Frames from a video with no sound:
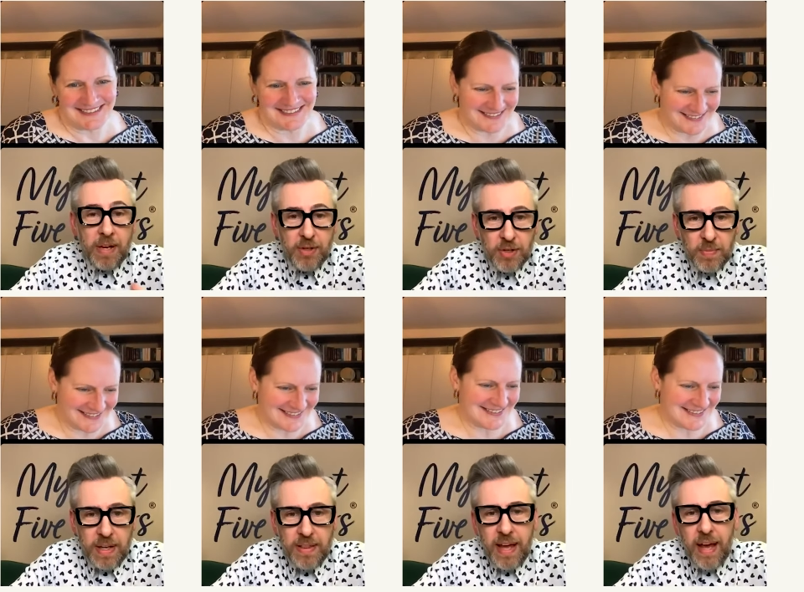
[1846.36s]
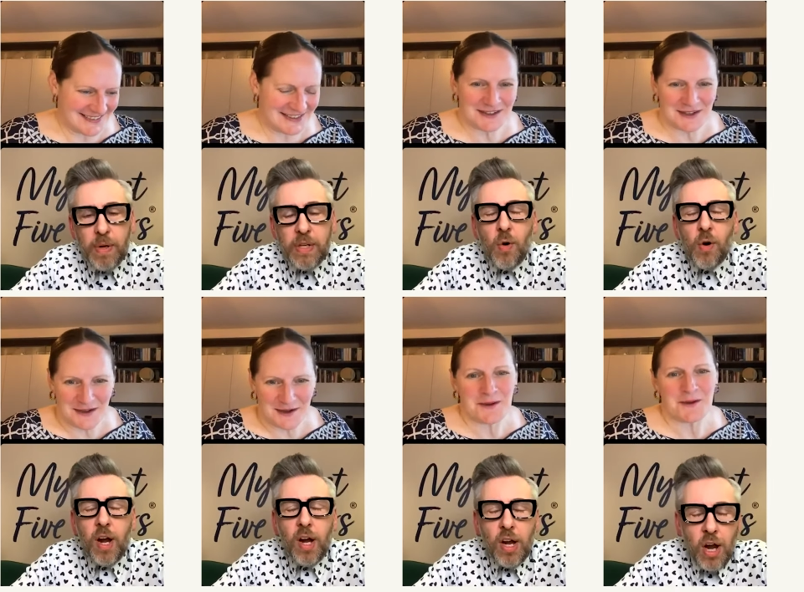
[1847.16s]
Speaker 1: of judgment in there. We talk a
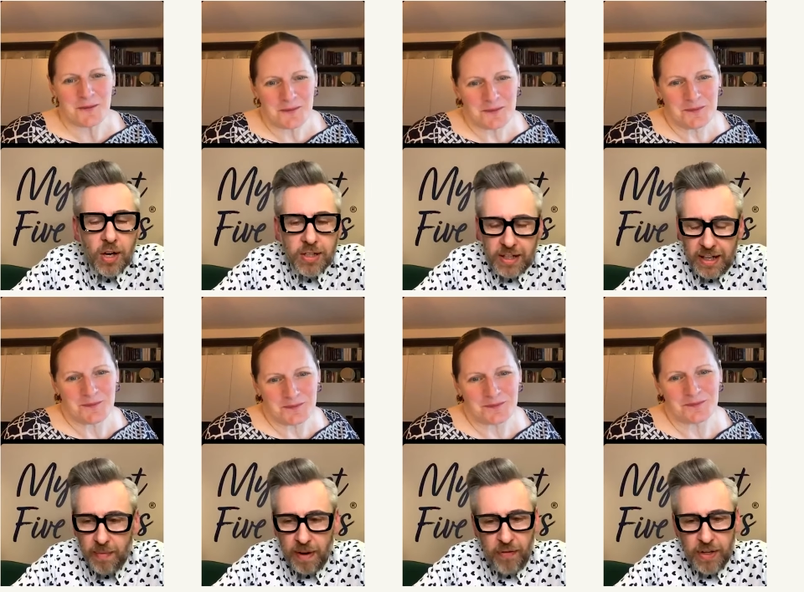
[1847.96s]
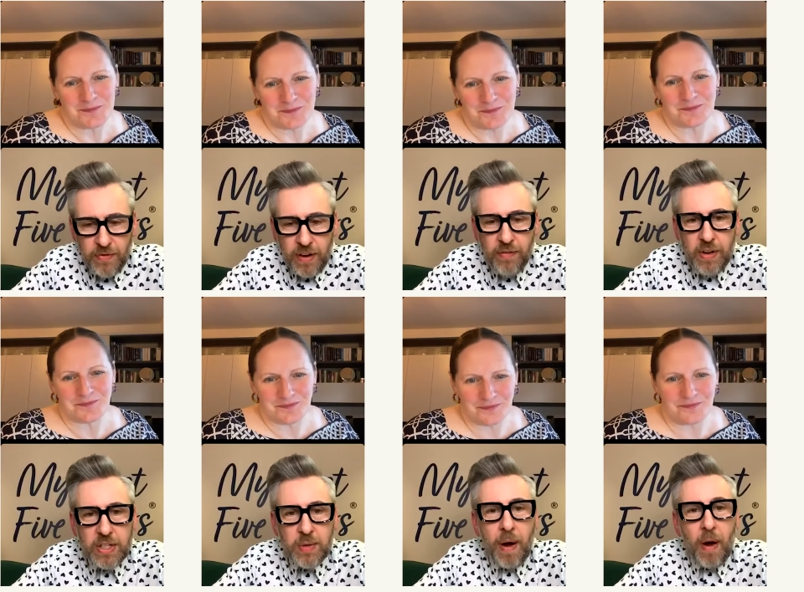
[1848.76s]
lot in my first five years
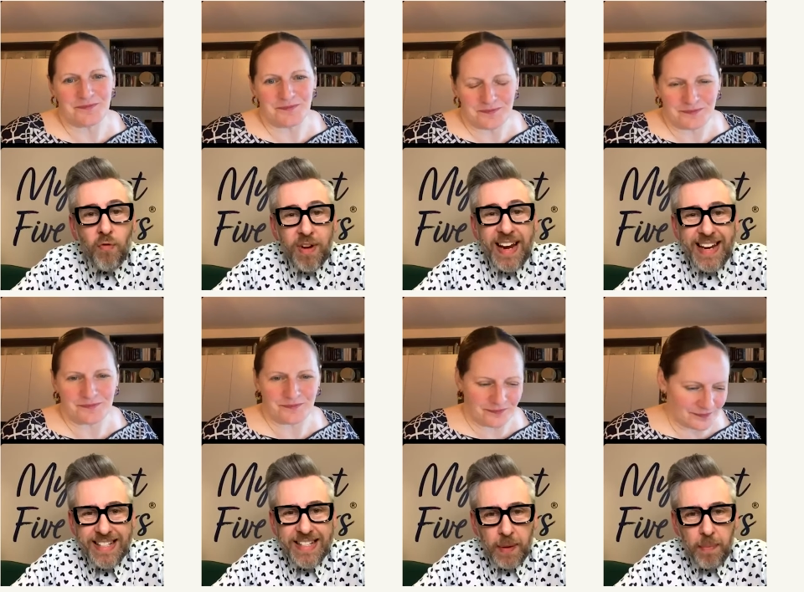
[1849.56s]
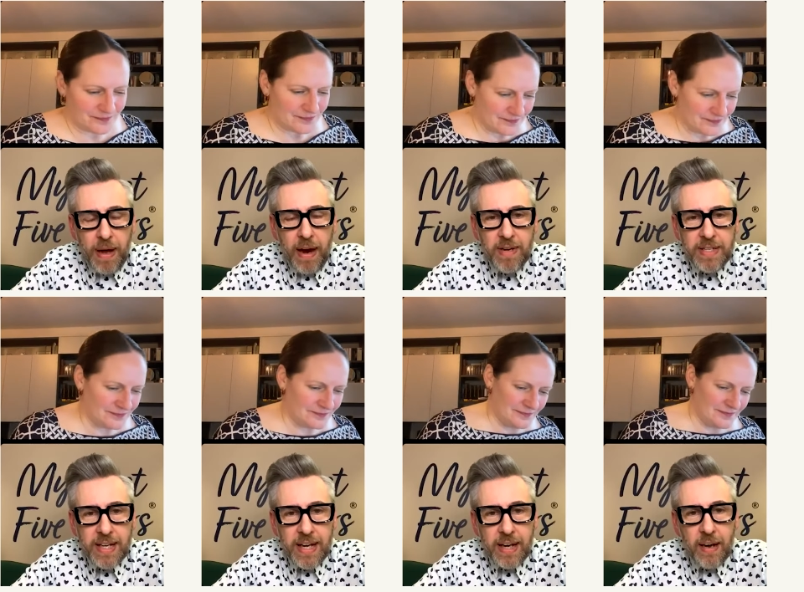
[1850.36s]
about realistic
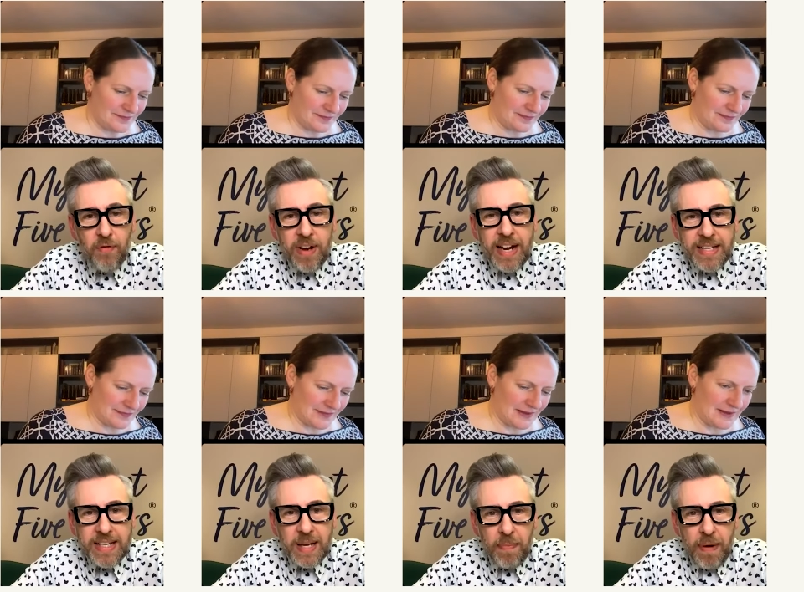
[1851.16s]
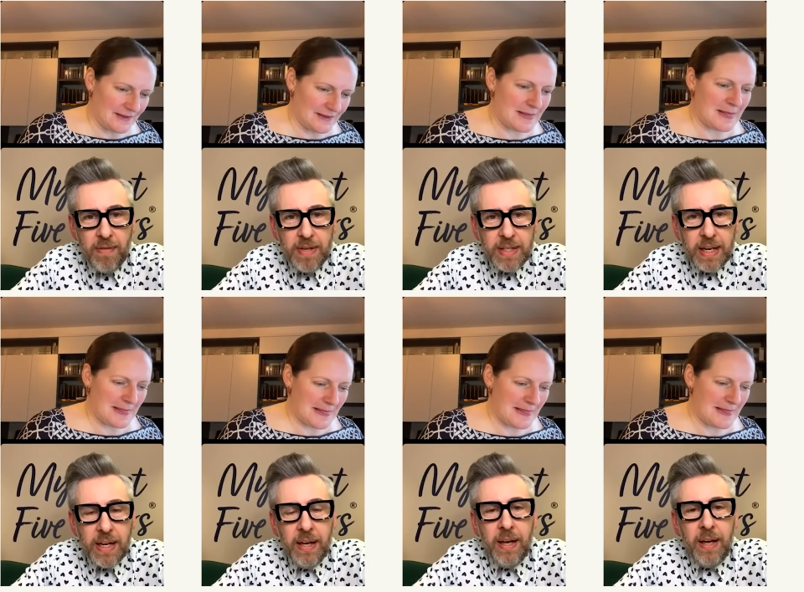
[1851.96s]
parenting and realistic parenting
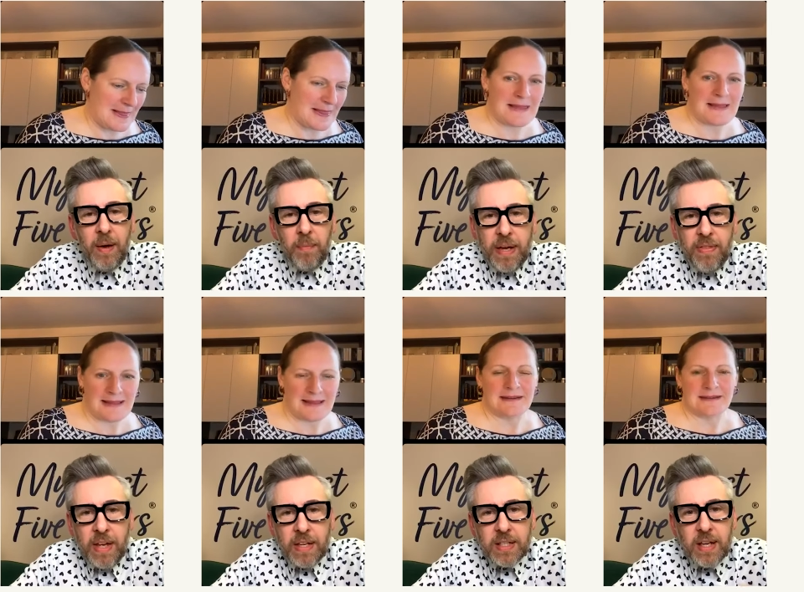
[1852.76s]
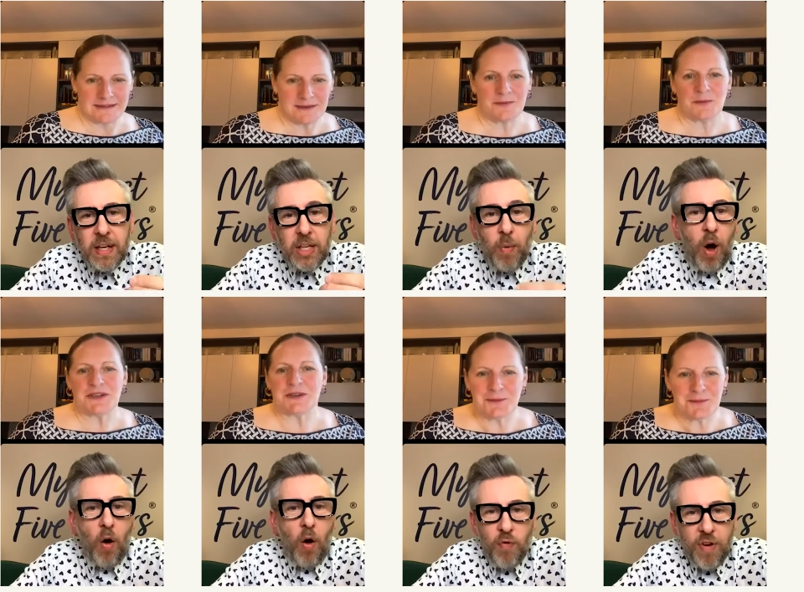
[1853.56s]
being that you are
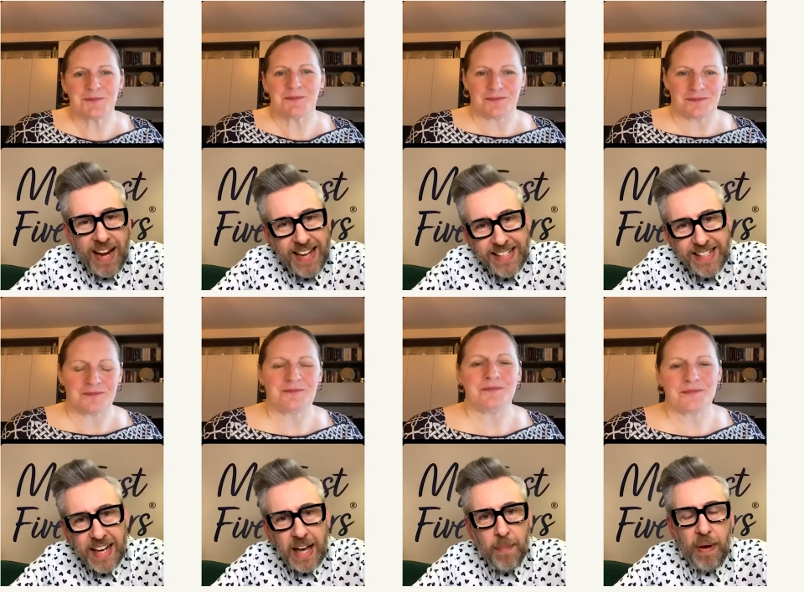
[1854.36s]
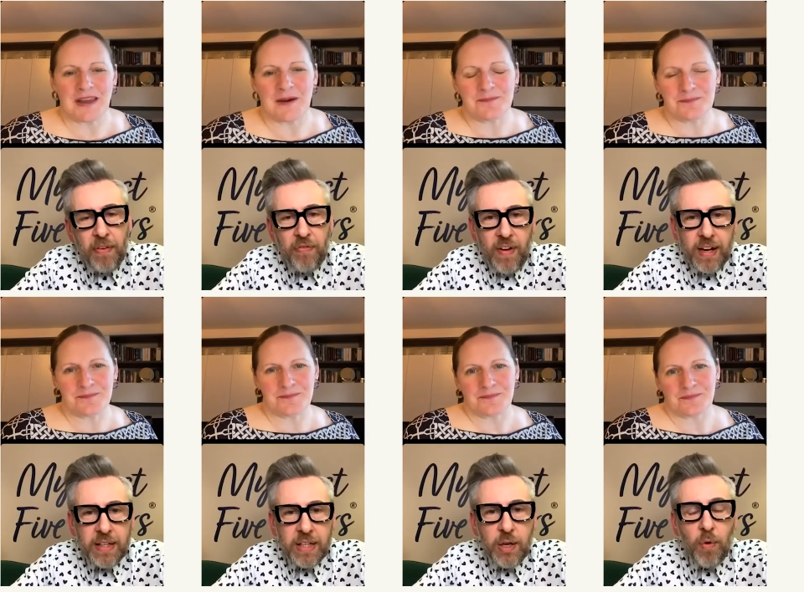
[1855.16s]
realistic about the fact
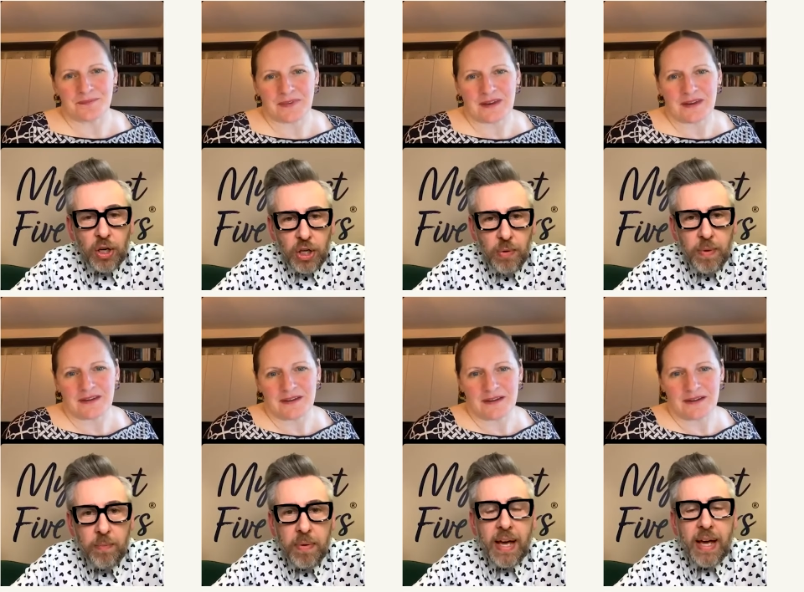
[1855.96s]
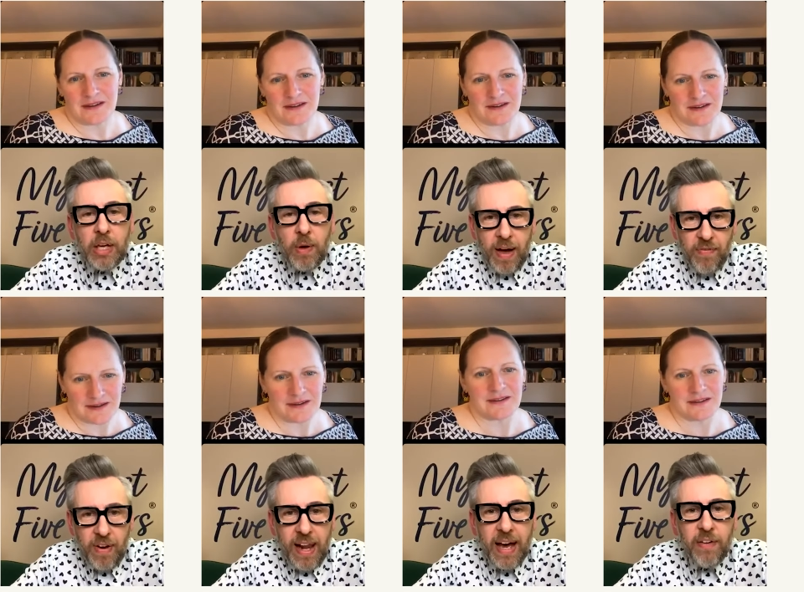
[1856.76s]
that you are a human being, you have a
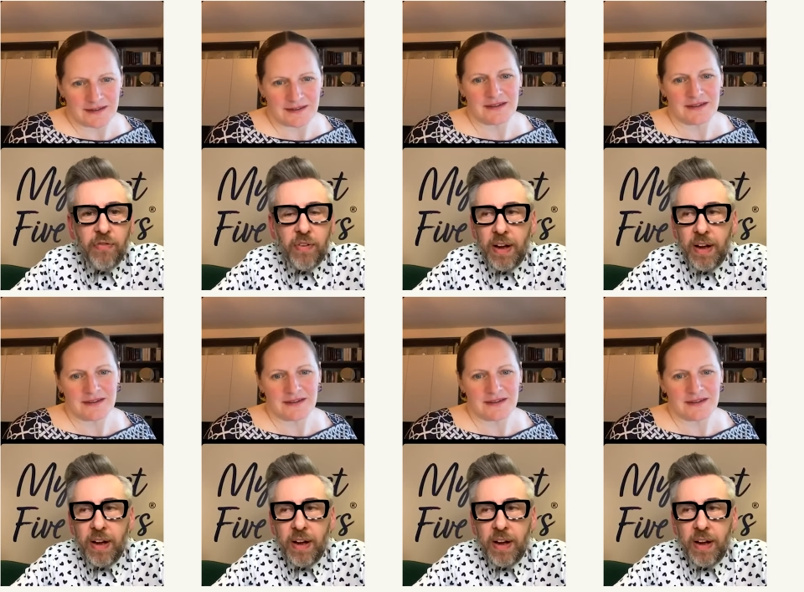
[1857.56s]
life,